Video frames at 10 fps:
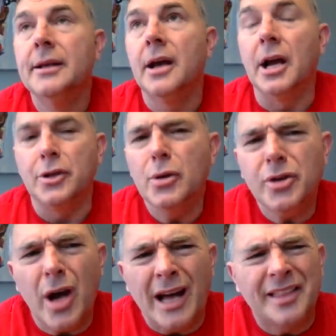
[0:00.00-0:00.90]
Uh,
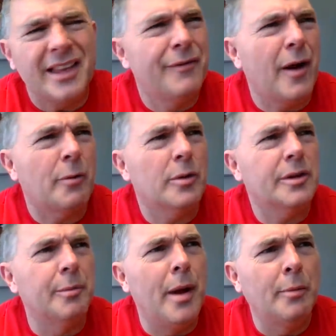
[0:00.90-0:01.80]
Utah, I think, if I
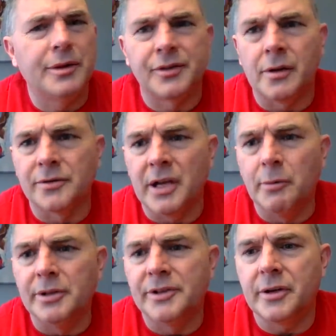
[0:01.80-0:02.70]
re- memory serves,
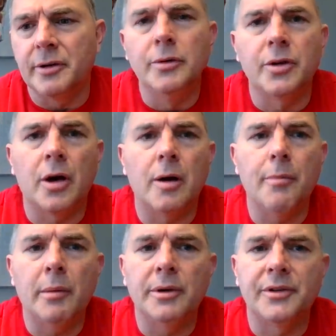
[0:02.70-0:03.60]
anyone's here in Utah, uh,
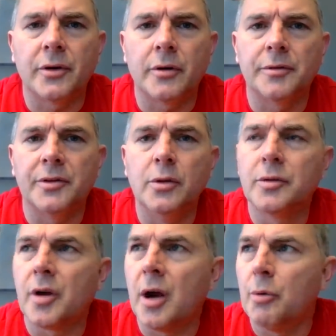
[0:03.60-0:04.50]
memory serves,
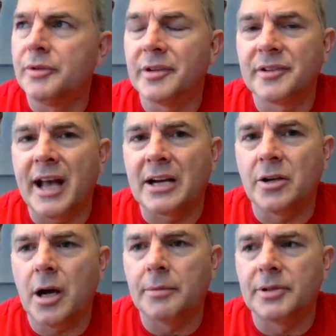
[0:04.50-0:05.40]
Utah was the exact
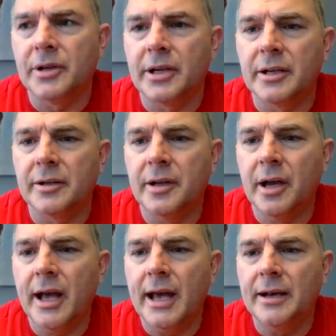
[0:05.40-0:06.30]
opposite. Like it
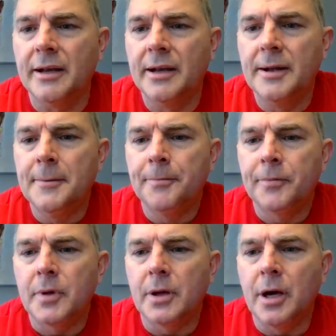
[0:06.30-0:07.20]
uh, had,
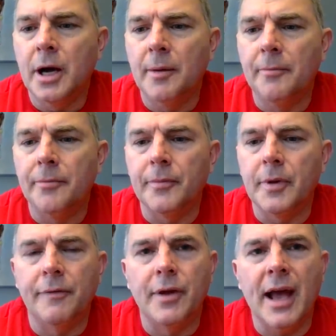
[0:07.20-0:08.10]
um,
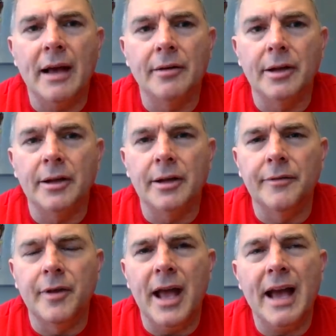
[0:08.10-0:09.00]
if you have
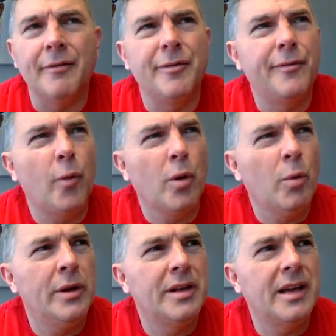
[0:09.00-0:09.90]
if you have
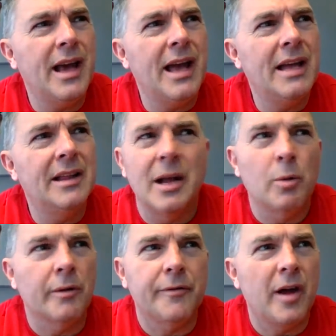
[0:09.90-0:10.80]
401k, they
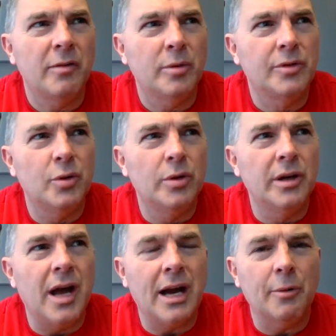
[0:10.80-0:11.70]
weren't favorable to it
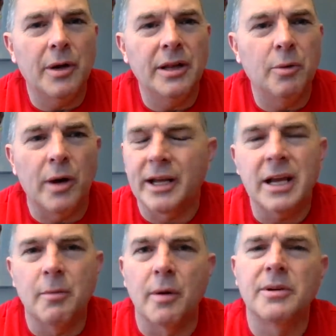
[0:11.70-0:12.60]
in IRA. They were I
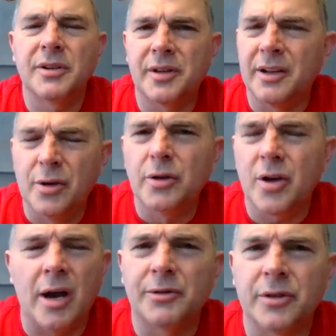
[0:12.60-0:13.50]
can't remember. Just in
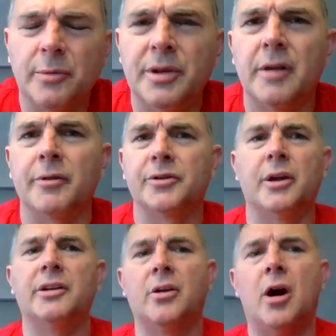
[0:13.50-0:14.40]
Utah, it was a little bit different. So I
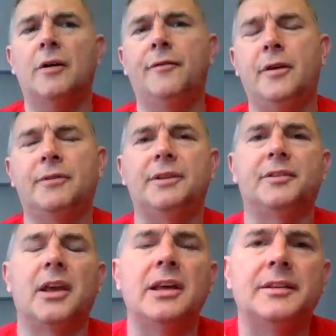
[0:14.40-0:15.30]
did all 50
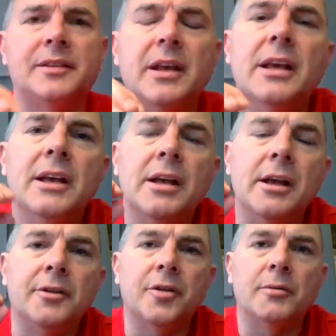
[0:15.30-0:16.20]
states
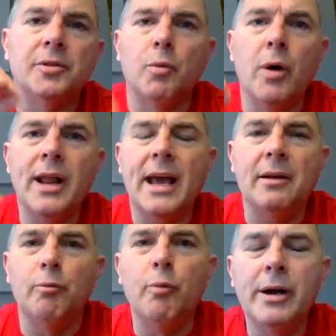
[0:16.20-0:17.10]
in terms of what
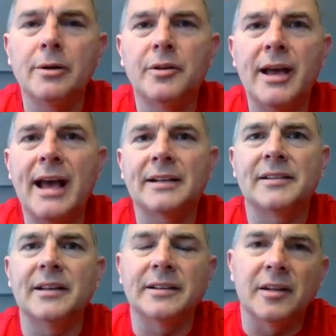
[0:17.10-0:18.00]
had weird tax
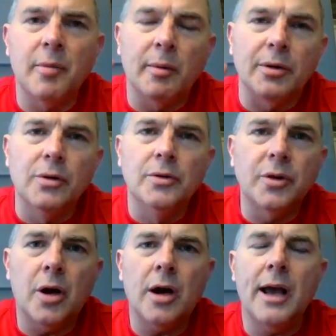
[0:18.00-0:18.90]
things. I remember
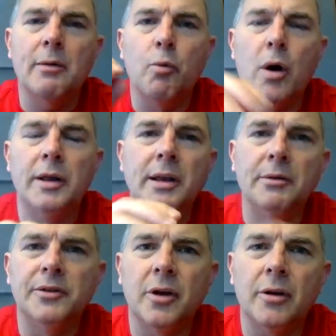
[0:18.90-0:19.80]
Utah had one that
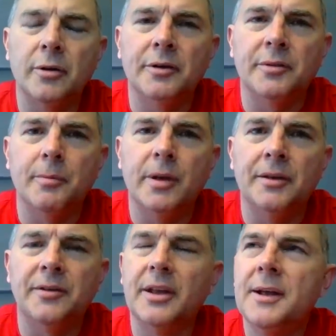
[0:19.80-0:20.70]
was was
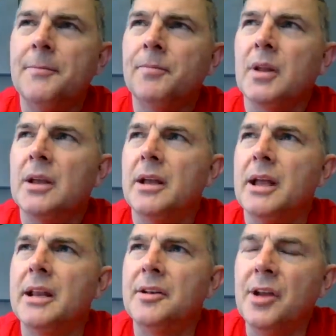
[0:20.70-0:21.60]
is
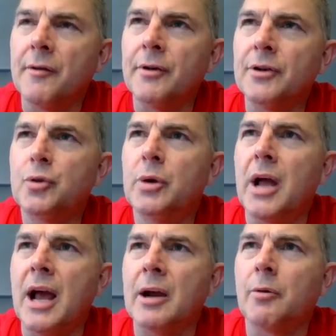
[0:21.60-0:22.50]
indifferent to an
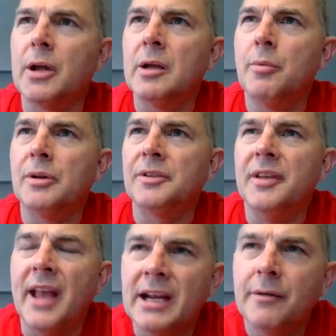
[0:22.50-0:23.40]
IRA, but was
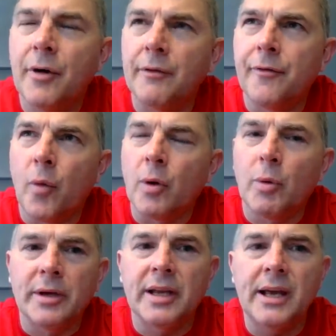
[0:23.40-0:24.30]
negative on
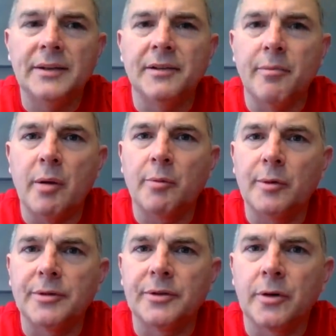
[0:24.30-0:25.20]
401ks if
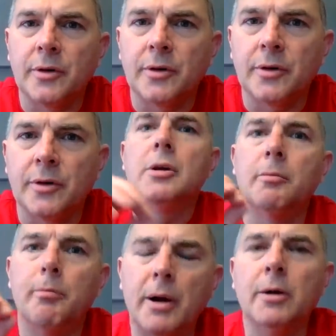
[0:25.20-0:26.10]
memory
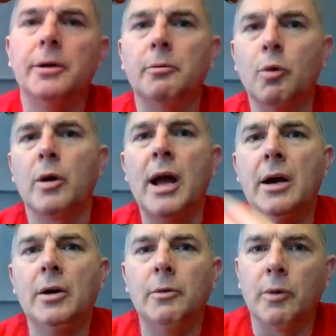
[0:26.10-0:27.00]
serves Maryland and
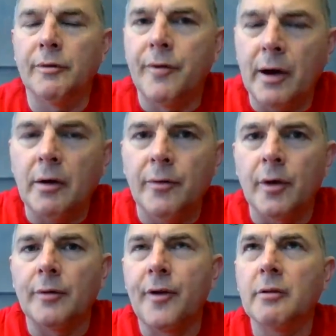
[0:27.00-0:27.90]
Rhode Island were
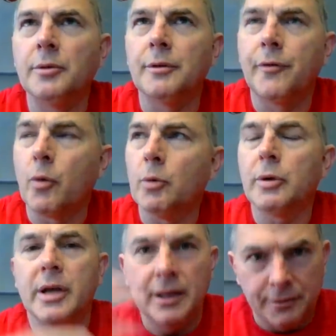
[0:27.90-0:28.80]
very, very favorable to
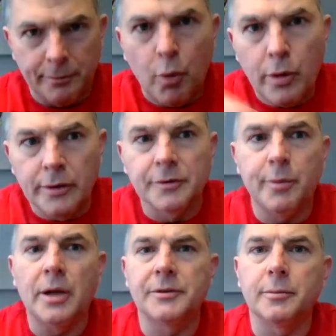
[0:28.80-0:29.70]
401 k as employer
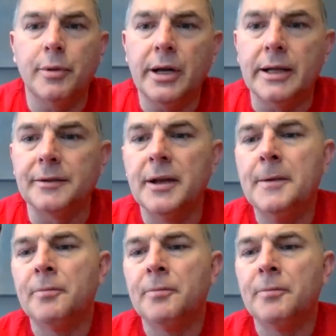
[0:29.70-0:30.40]
sponsored plans.